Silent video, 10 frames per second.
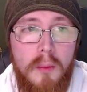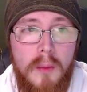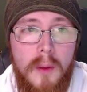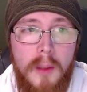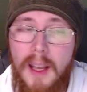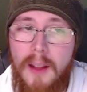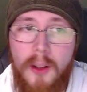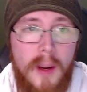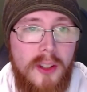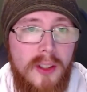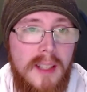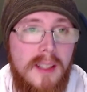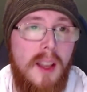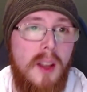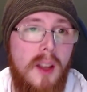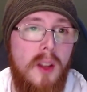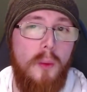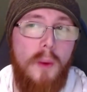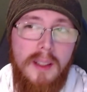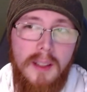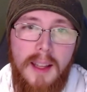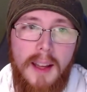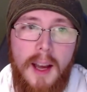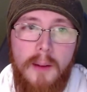But yeah, the question is, will it have a